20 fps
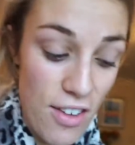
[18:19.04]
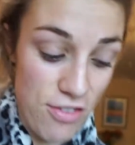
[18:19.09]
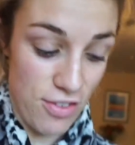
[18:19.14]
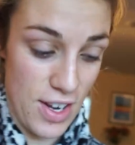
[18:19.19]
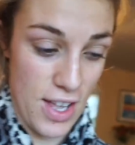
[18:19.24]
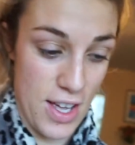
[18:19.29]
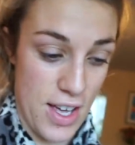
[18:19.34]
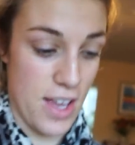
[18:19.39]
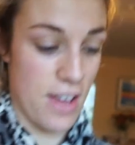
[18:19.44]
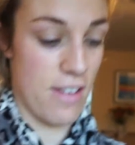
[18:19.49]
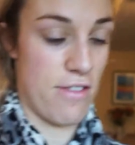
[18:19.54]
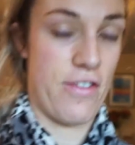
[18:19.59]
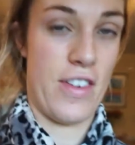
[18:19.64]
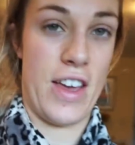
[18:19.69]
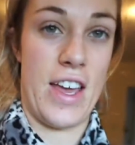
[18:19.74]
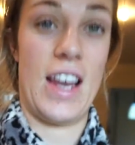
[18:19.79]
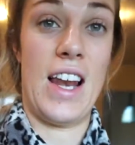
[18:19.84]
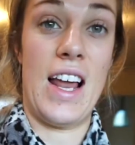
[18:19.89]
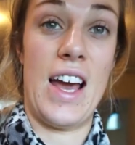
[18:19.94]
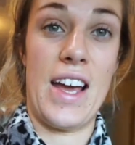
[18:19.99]
lovely
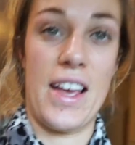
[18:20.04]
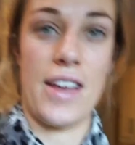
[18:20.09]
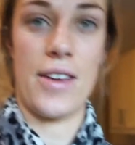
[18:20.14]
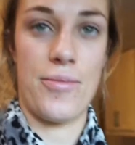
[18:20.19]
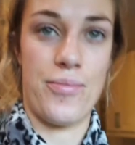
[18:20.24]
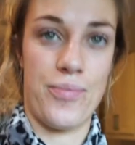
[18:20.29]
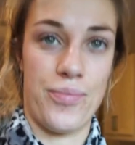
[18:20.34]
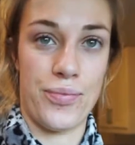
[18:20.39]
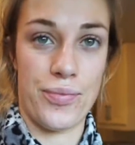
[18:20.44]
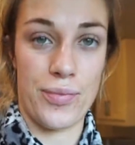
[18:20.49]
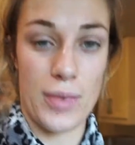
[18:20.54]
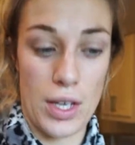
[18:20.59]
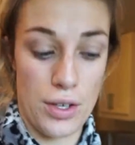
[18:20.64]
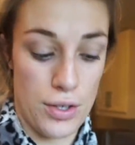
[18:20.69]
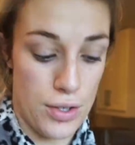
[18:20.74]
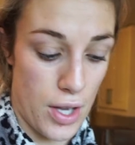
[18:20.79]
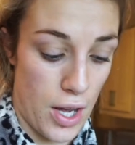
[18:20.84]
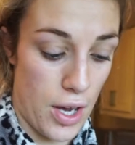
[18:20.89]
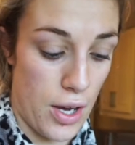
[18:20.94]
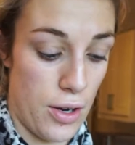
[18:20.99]
feeling.
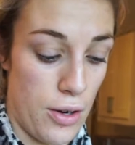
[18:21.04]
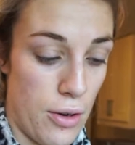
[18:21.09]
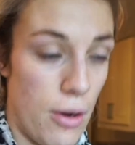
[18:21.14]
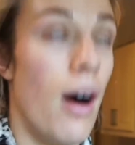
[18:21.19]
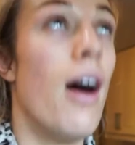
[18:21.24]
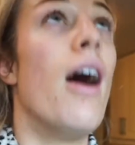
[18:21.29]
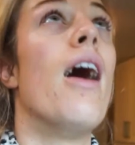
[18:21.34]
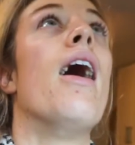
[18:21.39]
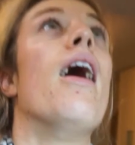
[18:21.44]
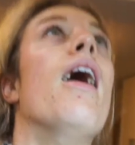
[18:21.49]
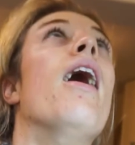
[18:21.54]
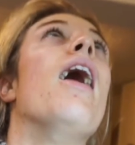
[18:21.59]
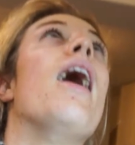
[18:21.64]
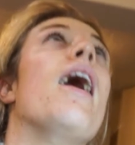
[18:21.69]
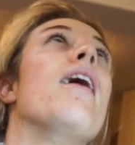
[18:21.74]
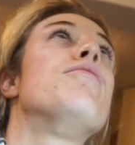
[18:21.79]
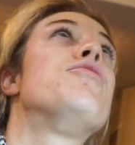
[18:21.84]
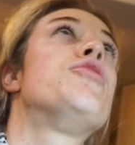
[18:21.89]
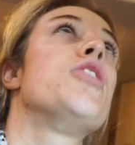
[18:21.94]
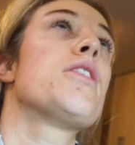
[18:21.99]
So
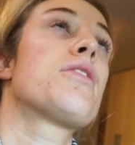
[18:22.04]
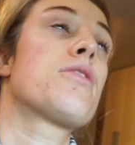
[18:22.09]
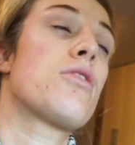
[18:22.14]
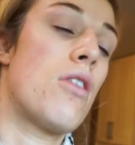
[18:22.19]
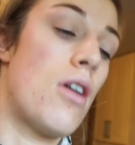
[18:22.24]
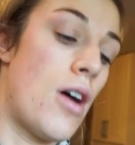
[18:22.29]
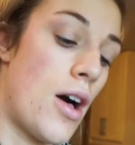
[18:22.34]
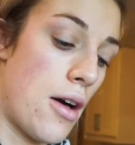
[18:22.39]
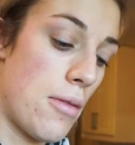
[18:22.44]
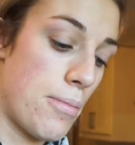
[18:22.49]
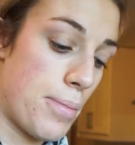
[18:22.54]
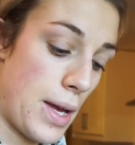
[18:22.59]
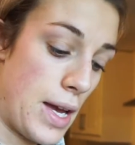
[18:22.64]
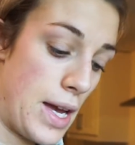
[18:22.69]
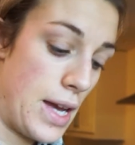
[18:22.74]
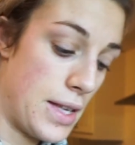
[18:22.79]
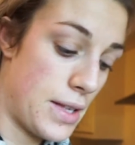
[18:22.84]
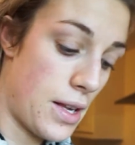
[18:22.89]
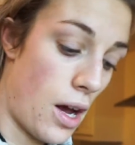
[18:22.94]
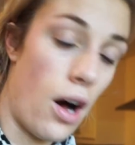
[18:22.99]
I've just got up,
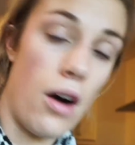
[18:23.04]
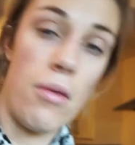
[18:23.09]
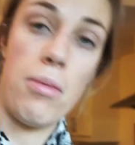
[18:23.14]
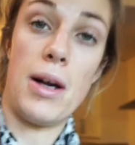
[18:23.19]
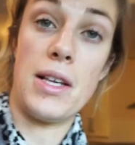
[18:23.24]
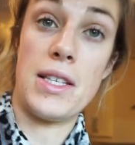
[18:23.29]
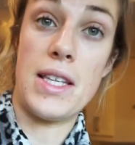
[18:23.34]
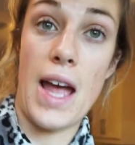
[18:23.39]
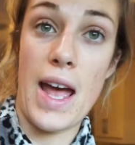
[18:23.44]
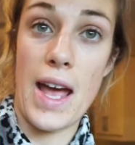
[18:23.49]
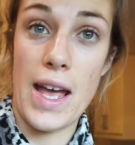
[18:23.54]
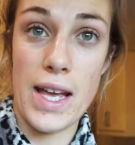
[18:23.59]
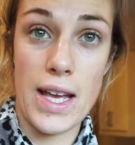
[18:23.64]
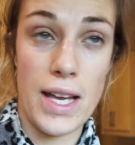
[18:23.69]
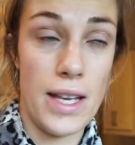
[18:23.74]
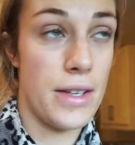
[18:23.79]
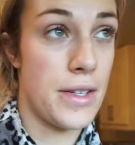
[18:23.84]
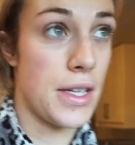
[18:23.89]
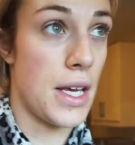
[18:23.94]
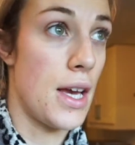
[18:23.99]
it's
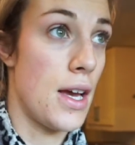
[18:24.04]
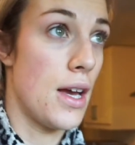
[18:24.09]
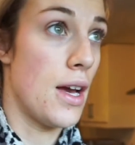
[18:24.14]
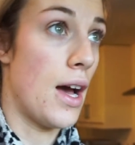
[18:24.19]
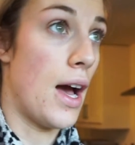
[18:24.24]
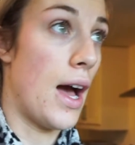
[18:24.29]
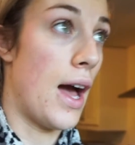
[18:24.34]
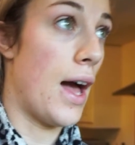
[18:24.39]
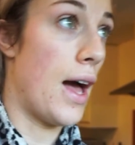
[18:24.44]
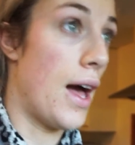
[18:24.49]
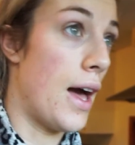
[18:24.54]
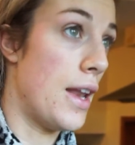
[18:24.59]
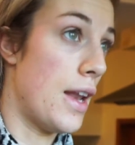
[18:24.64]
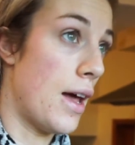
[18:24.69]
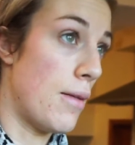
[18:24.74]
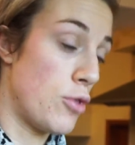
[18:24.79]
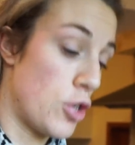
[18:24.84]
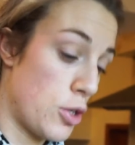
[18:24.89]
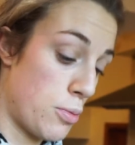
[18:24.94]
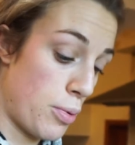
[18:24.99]
8:30, and
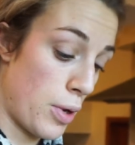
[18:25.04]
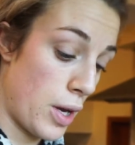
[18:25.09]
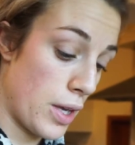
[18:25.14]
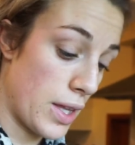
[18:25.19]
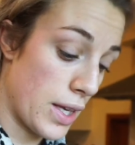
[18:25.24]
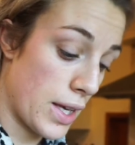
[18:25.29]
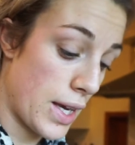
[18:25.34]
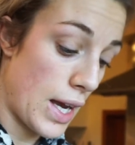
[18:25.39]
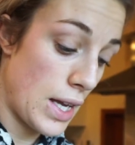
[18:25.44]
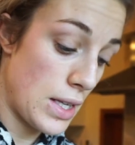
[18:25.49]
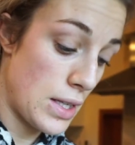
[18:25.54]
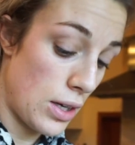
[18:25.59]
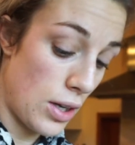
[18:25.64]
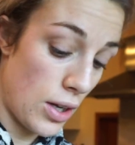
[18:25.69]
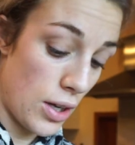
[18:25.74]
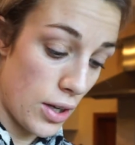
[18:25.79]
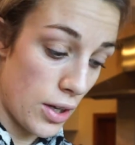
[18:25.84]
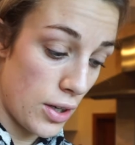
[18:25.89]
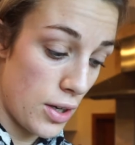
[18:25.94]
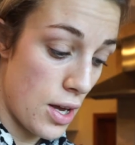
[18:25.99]
I'm just putting the kettle
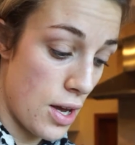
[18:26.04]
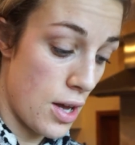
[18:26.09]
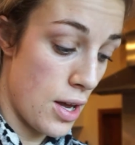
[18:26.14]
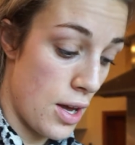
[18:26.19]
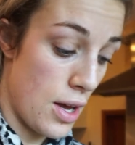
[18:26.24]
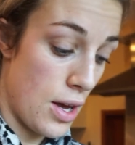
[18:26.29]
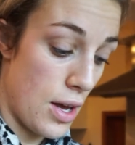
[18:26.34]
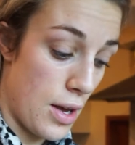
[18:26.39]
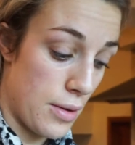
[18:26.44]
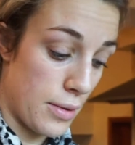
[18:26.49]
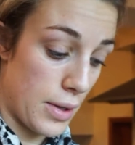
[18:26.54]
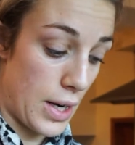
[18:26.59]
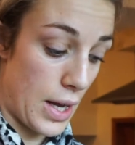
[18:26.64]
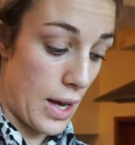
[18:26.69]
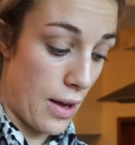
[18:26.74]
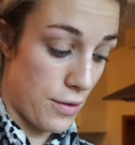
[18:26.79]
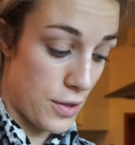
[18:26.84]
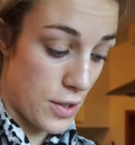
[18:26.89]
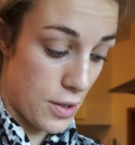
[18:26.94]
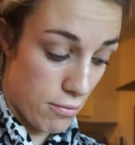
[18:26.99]
on. I'm gonna
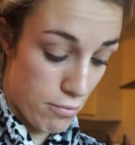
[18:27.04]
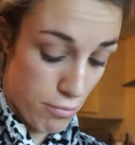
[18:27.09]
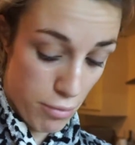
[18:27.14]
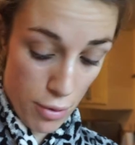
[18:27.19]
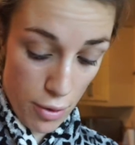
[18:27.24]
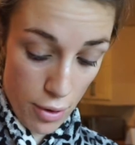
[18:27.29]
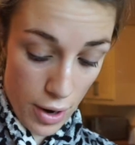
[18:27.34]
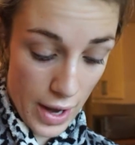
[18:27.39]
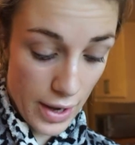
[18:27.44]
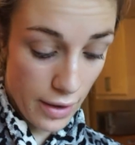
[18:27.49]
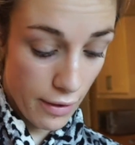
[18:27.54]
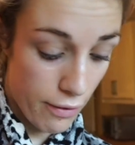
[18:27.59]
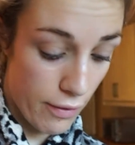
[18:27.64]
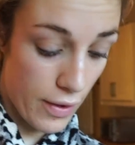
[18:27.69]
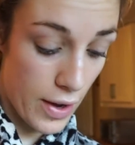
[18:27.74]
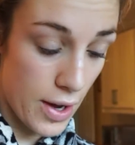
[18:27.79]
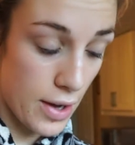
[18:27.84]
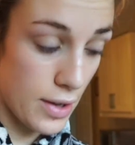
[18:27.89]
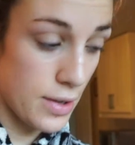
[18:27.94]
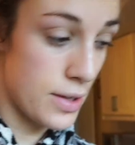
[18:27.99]
have some
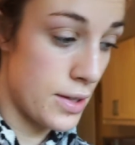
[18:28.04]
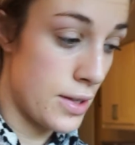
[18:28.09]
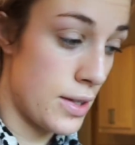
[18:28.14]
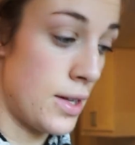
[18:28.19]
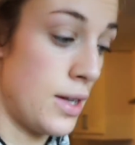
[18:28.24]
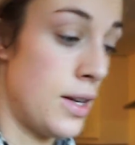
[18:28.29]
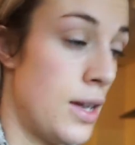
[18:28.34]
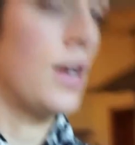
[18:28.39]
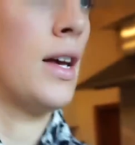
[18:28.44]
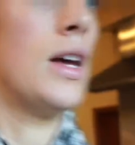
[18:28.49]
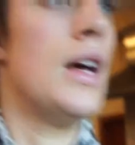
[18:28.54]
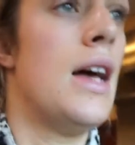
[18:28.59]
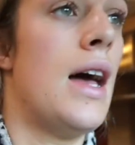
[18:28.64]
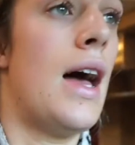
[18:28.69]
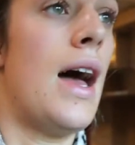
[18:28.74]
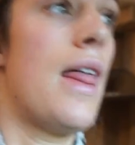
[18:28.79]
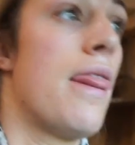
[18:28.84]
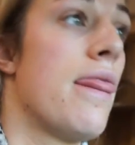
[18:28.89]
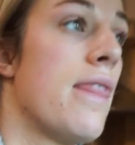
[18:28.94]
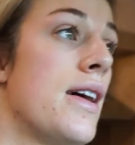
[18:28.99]
breakfast,
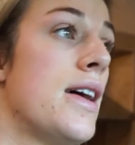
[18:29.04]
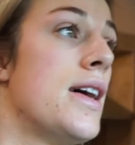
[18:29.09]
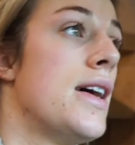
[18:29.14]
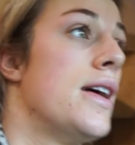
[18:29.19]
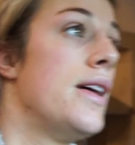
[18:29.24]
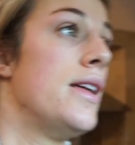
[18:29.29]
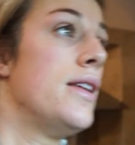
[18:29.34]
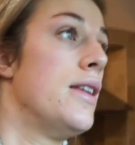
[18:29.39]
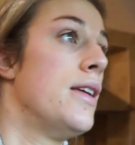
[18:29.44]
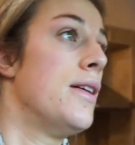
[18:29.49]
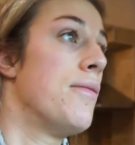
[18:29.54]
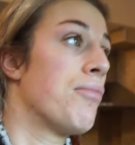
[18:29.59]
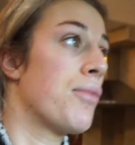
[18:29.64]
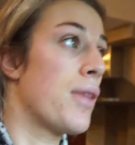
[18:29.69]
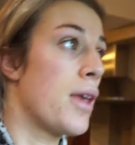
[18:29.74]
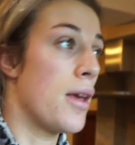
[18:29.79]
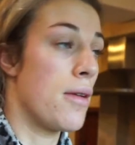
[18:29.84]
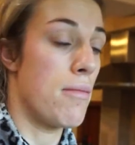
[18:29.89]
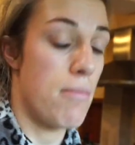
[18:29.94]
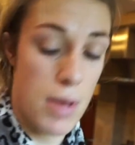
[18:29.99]
and then
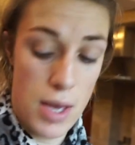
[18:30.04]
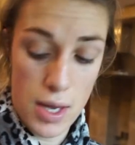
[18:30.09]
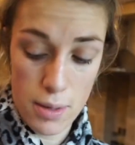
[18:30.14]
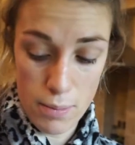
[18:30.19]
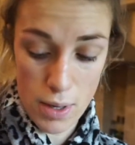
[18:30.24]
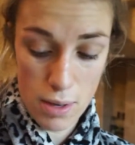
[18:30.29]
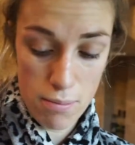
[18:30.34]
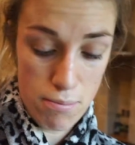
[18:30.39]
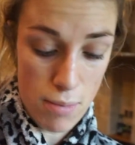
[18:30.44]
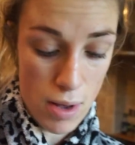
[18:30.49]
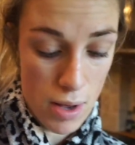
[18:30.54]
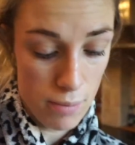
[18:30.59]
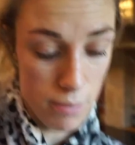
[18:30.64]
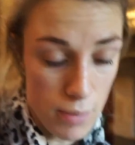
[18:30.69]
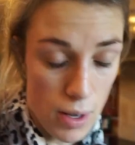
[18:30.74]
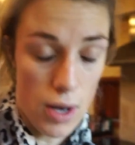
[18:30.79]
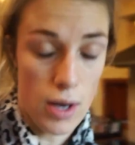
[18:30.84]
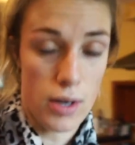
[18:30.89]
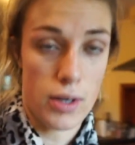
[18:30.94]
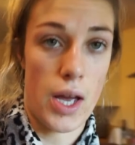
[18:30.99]
me and my
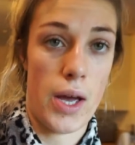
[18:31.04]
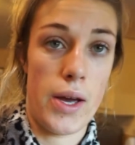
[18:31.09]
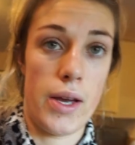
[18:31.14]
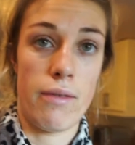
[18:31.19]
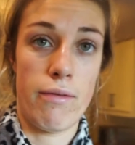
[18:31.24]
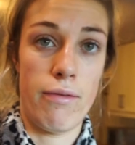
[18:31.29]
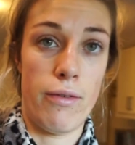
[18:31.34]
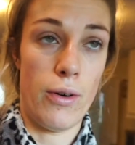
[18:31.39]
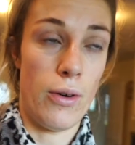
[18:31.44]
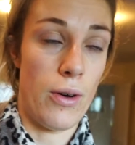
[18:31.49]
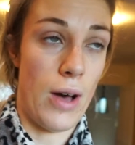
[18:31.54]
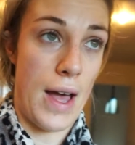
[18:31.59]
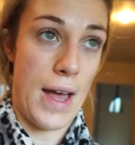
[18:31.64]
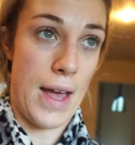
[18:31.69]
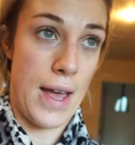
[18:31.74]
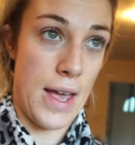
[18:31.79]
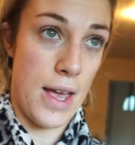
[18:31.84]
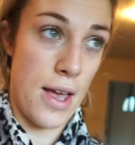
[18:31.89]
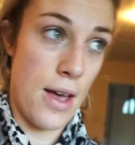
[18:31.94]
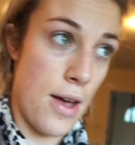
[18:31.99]
mum are going for
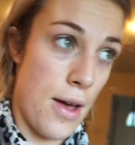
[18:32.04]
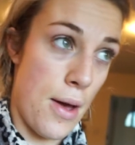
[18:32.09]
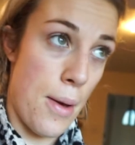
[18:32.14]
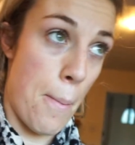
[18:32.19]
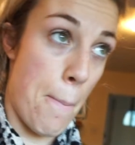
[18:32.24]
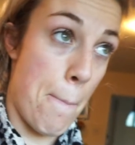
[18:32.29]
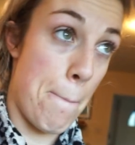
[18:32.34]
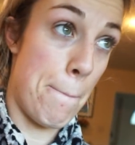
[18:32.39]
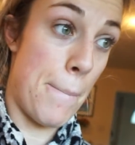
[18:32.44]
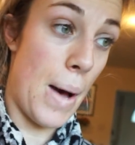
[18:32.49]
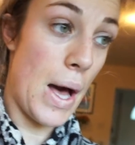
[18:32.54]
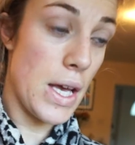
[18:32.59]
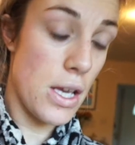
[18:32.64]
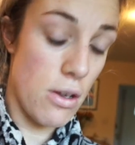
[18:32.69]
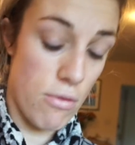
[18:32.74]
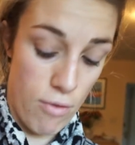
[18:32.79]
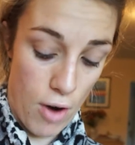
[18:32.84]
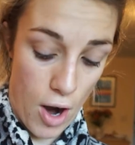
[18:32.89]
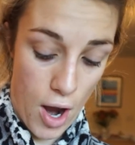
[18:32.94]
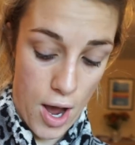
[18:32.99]
a
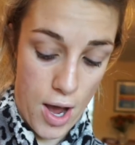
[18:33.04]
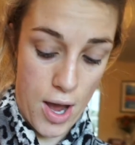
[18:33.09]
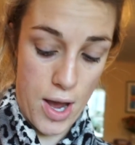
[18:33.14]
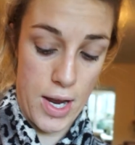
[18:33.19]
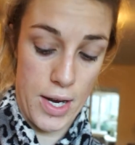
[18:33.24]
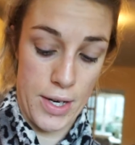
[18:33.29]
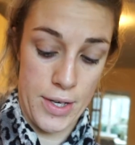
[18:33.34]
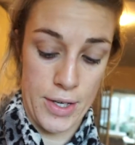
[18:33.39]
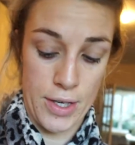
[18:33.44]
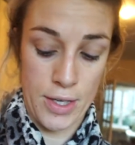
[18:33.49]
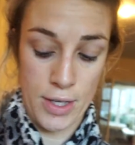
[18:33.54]
bike ride.